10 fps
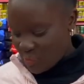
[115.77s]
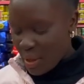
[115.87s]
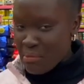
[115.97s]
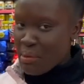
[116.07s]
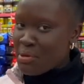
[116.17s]

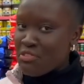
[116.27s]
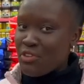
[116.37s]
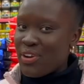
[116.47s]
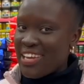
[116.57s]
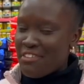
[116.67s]
Maybe you've
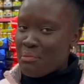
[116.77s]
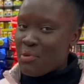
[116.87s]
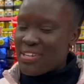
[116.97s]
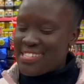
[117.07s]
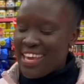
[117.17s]
only ever
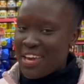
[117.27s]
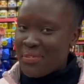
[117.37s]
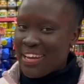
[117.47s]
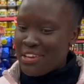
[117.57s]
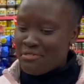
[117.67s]
bought a
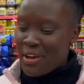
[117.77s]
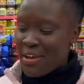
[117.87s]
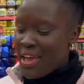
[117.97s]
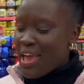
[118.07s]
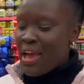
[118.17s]
takeaway liver
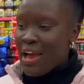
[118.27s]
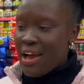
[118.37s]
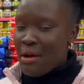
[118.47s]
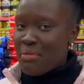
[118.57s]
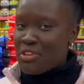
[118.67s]

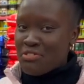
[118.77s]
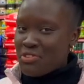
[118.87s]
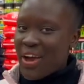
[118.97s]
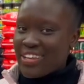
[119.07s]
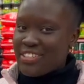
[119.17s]
and you've
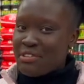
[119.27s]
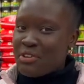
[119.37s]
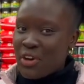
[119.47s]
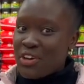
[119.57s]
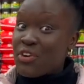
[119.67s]
not actually
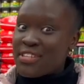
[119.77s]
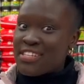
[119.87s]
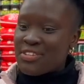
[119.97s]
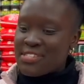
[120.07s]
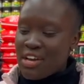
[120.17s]
cooked
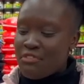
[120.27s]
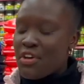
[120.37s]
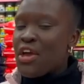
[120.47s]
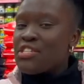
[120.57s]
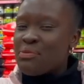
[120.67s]
it yourself.
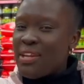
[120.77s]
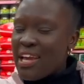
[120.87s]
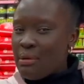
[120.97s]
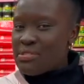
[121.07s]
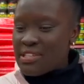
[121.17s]
So when it comes to